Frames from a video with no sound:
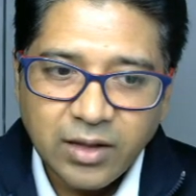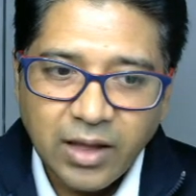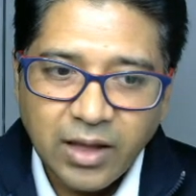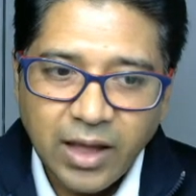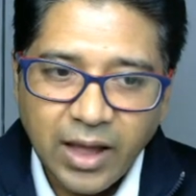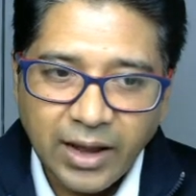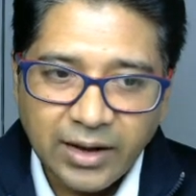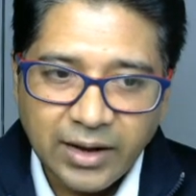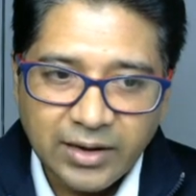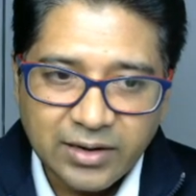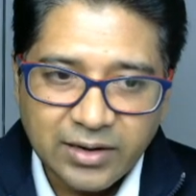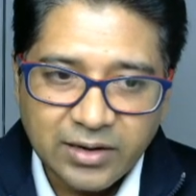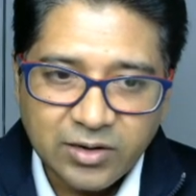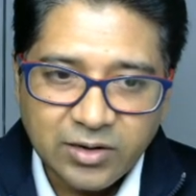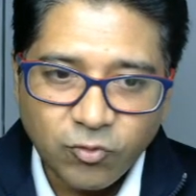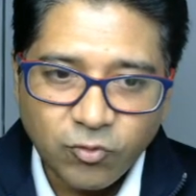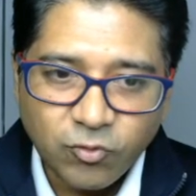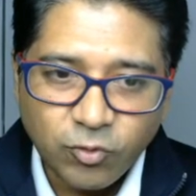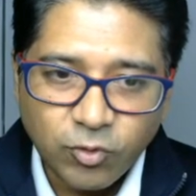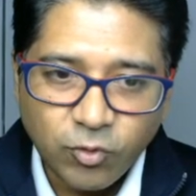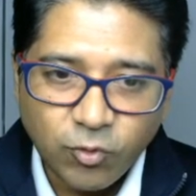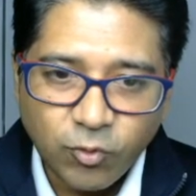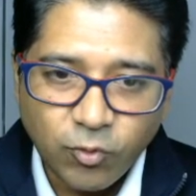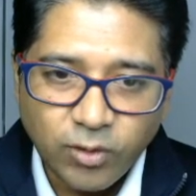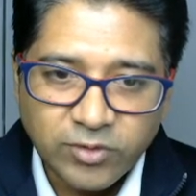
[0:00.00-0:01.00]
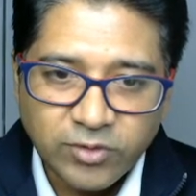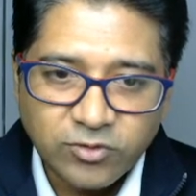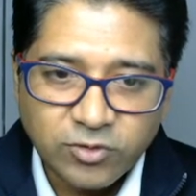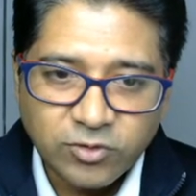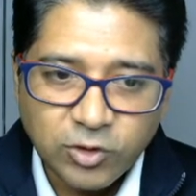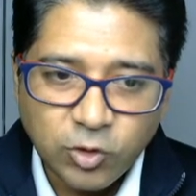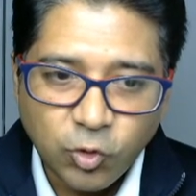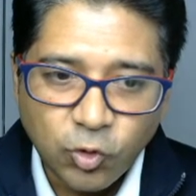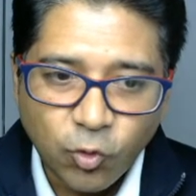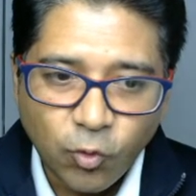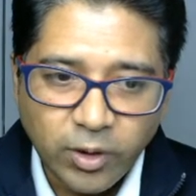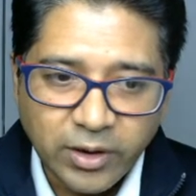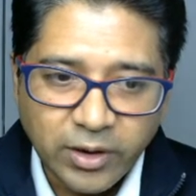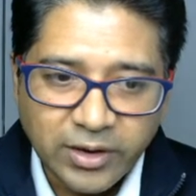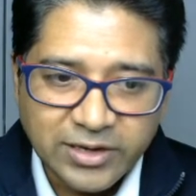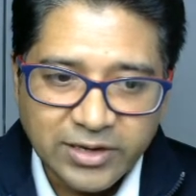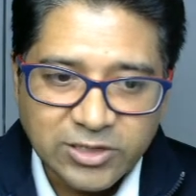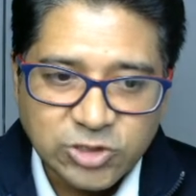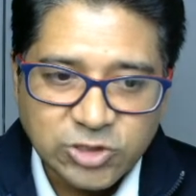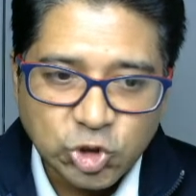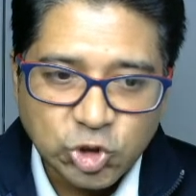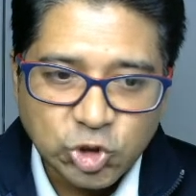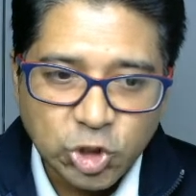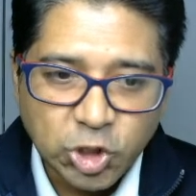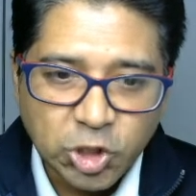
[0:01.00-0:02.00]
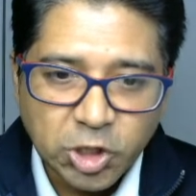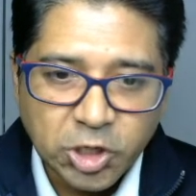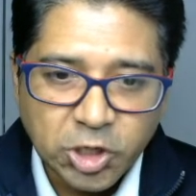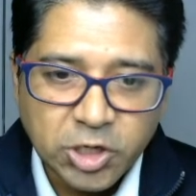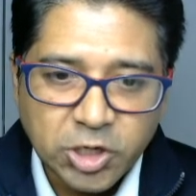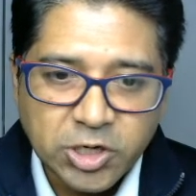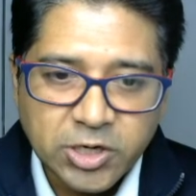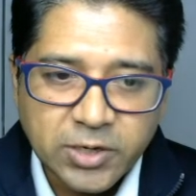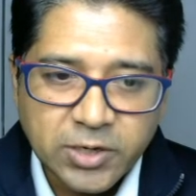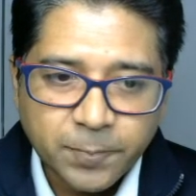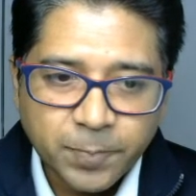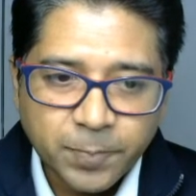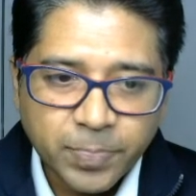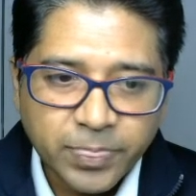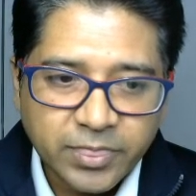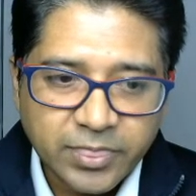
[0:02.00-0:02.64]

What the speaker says: and it will, once you will reach end,